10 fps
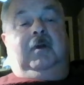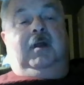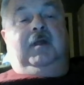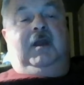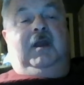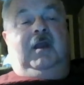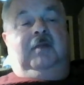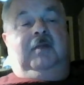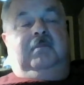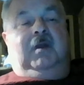
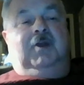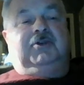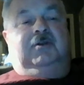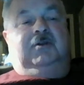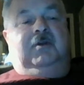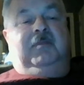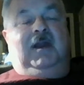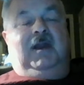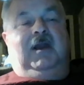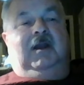The issue to
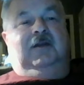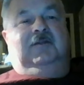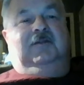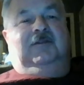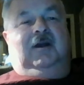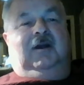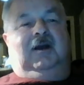me is